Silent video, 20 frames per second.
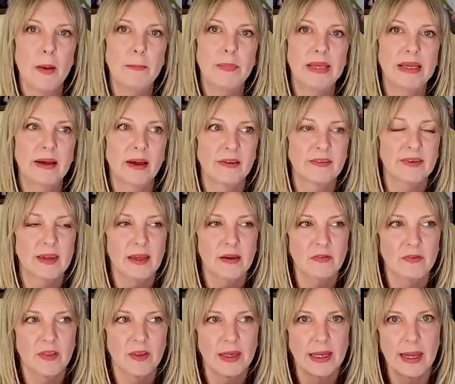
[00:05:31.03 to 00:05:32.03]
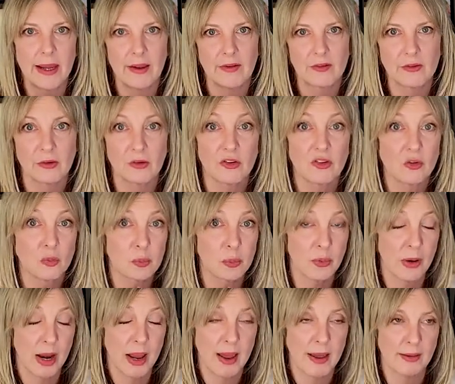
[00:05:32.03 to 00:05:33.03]
Because if the cancer
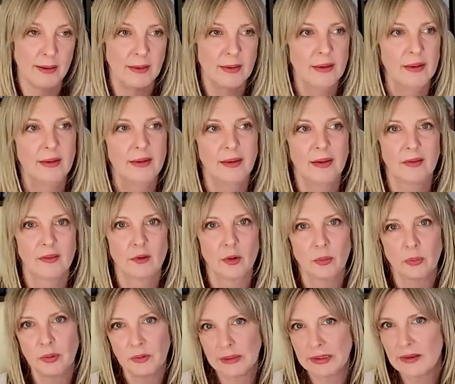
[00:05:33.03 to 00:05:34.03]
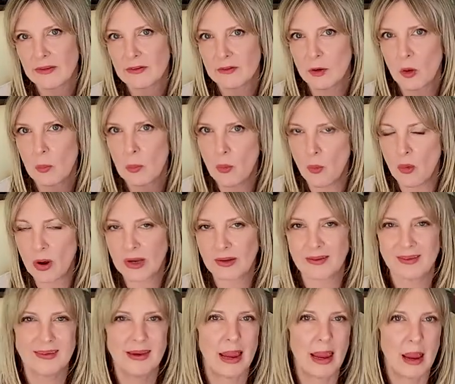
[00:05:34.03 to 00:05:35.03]
spread, there really is no
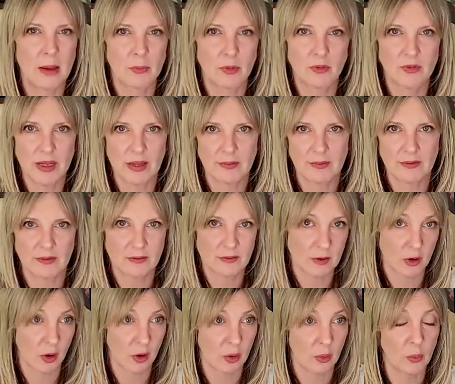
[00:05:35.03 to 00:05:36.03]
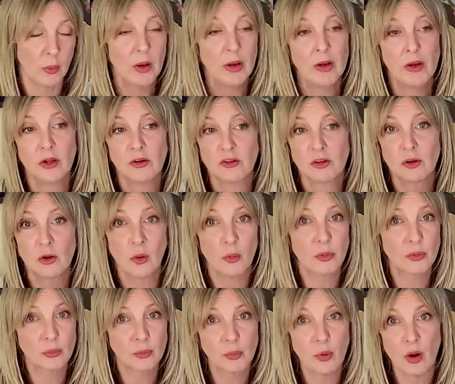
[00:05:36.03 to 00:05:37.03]
point to amputate this toe, to go
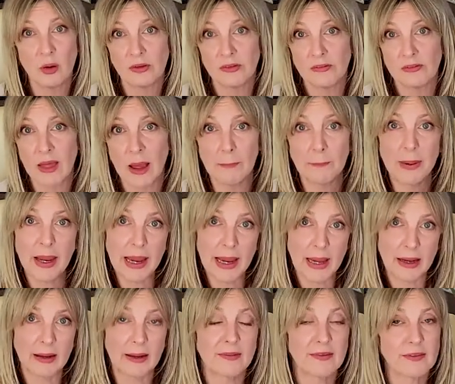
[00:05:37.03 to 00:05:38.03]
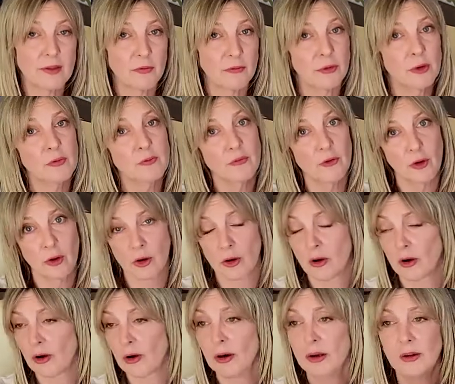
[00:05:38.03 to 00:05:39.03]
through all of that pain and suffering for
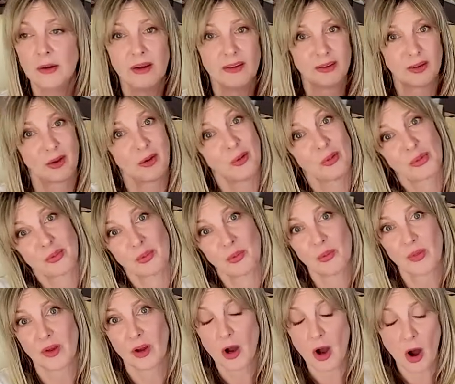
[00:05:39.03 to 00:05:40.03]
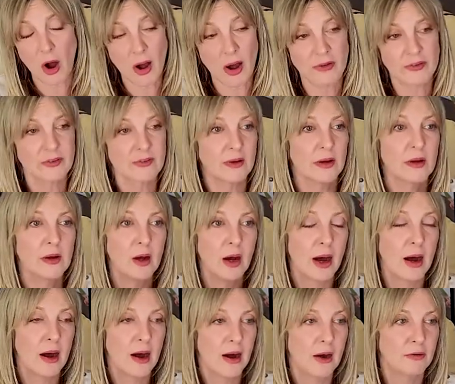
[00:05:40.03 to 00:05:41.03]
her, to go through the cost
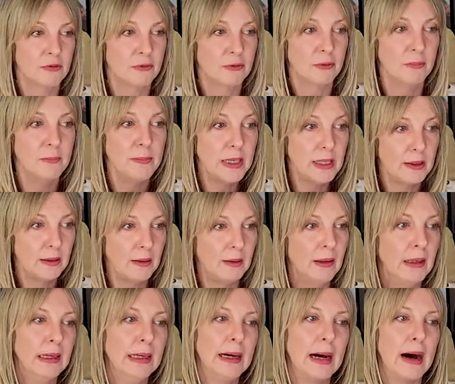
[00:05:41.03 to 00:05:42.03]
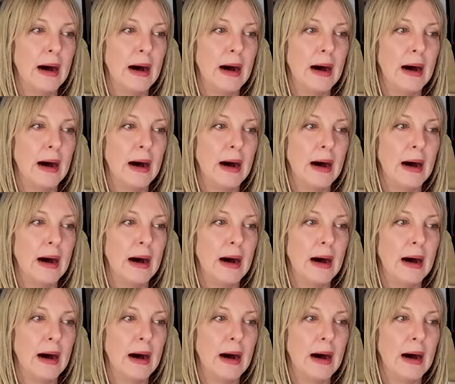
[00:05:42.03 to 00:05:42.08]
for me,